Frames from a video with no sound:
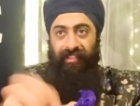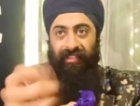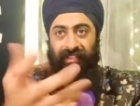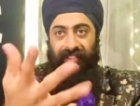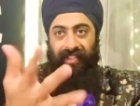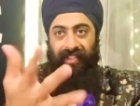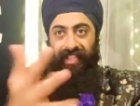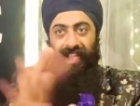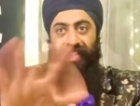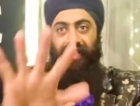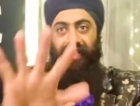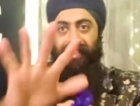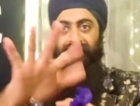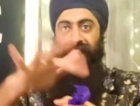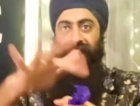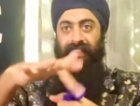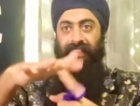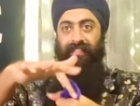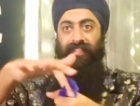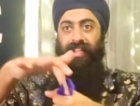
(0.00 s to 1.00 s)
Yes,
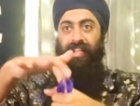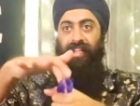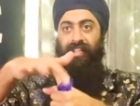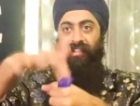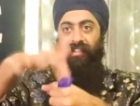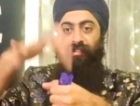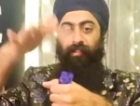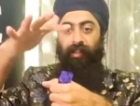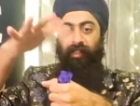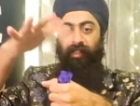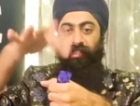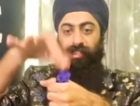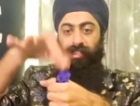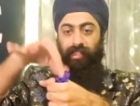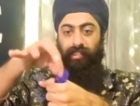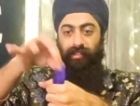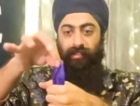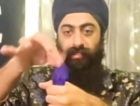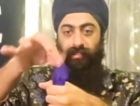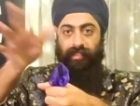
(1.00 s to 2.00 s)
very good. Watch, it
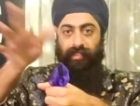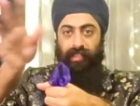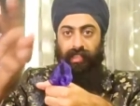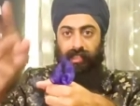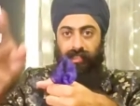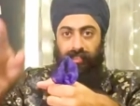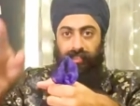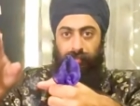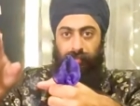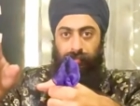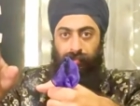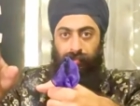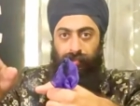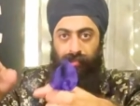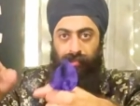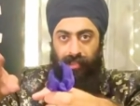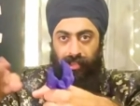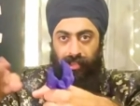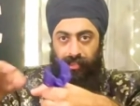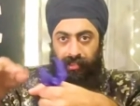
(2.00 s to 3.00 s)
goes, here's the blue
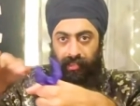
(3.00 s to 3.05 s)
cloth.